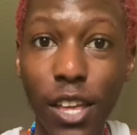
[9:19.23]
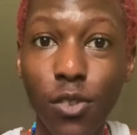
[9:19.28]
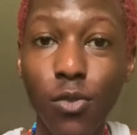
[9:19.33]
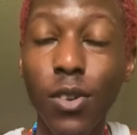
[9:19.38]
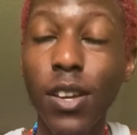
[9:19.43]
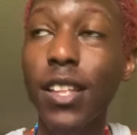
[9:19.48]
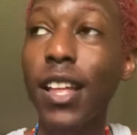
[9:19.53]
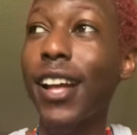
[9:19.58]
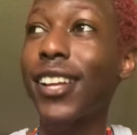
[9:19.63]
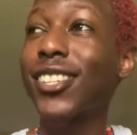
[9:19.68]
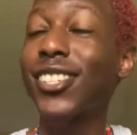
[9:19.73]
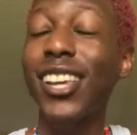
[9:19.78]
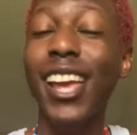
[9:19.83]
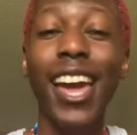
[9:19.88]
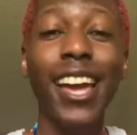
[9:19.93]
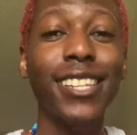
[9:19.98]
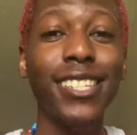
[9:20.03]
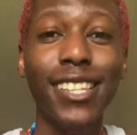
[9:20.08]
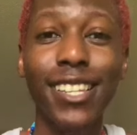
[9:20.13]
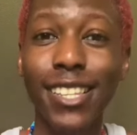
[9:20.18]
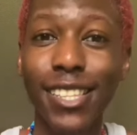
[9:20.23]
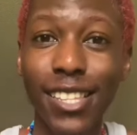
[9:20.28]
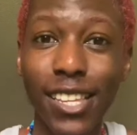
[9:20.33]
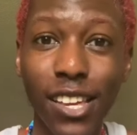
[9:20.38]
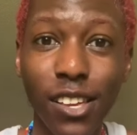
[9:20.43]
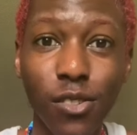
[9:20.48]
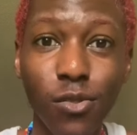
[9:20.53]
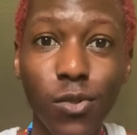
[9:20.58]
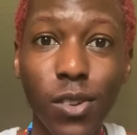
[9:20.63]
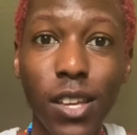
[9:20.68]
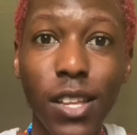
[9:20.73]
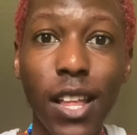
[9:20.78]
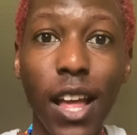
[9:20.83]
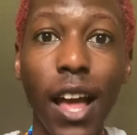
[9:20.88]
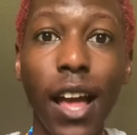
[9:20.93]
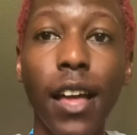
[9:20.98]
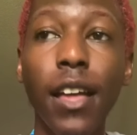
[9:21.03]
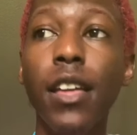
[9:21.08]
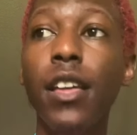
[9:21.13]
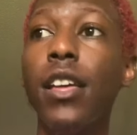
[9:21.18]
You cannot change anything. You
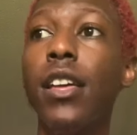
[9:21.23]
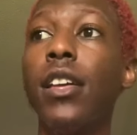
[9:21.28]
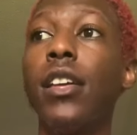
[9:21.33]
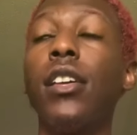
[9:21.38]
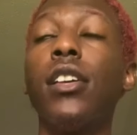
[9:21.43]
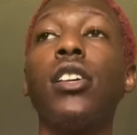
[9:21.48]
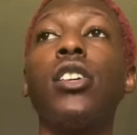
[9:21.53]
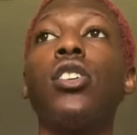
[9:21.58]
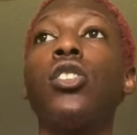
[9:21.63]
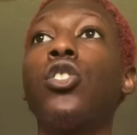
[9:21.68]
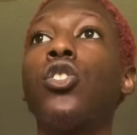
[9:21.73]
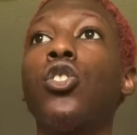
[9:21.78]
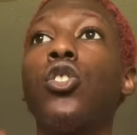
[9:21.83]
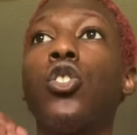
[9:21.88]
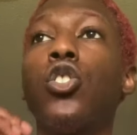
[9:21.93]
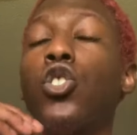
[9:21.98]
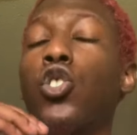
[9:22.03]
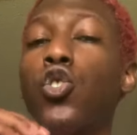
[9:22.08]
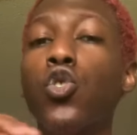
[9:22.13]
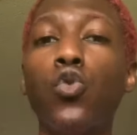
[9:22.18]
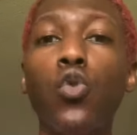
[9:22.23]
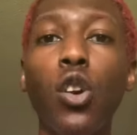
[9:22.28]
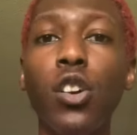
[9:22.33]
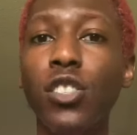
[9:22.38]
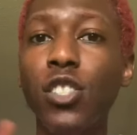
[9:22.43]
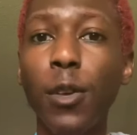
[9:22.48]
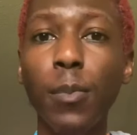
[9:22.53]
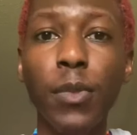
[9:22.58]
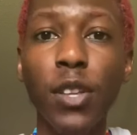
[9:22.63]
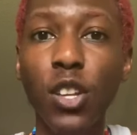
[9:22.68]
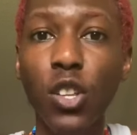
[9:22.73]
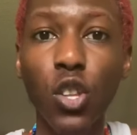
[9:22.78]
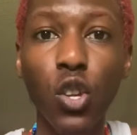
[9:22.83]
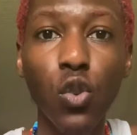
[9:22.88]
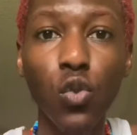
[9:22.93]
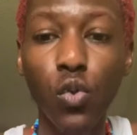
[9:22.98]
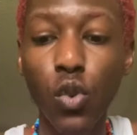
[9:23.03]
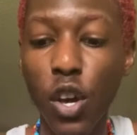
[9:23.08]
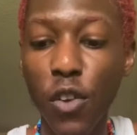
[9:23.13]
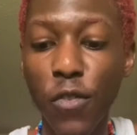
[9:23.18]
cannot construct something
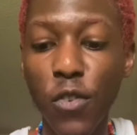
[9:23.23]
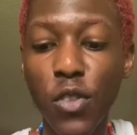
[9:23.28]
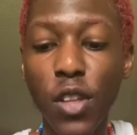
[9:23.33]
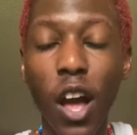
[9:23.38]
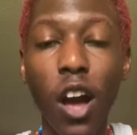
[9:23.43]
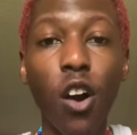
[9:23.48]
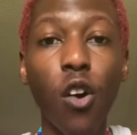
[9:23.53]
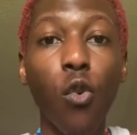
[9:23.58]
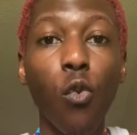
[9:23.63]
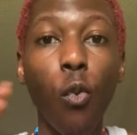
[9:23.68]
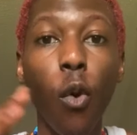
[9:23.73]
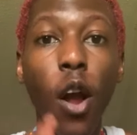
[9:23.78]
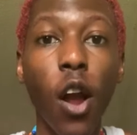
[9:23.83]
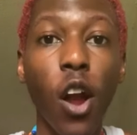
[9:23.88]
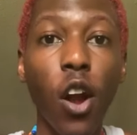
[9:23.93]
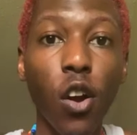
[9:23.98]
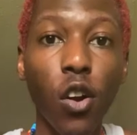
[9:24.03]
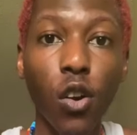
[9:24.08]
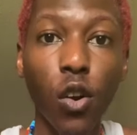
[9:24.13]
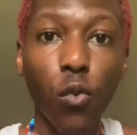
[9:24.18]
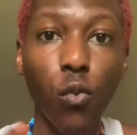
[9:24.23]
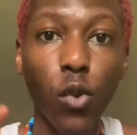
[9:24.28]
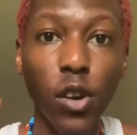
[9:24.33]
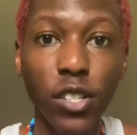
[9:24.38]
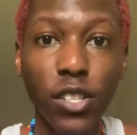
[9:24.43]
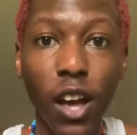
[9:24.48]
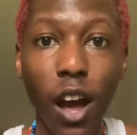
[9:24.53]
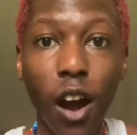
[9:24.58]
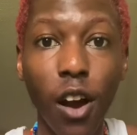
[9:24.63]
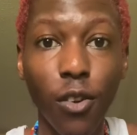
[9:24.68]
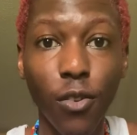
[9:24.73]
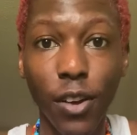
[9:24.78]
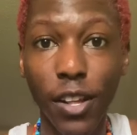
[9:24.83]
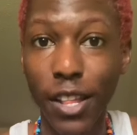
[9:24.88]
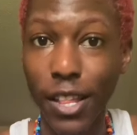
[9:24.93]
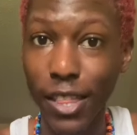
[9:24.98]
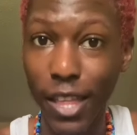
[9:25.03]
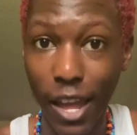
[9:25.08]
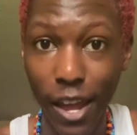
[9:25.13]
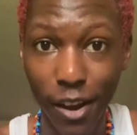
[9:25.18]
new if you're not aware of what's already
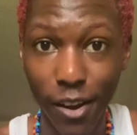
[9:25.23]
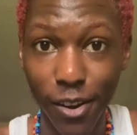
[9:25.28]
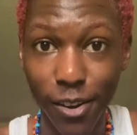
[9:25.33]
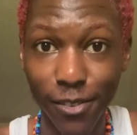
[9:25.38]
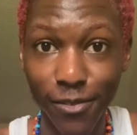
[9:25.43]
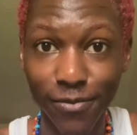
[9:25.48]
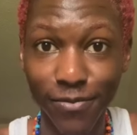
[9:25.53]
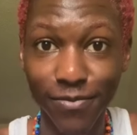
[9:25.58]
there.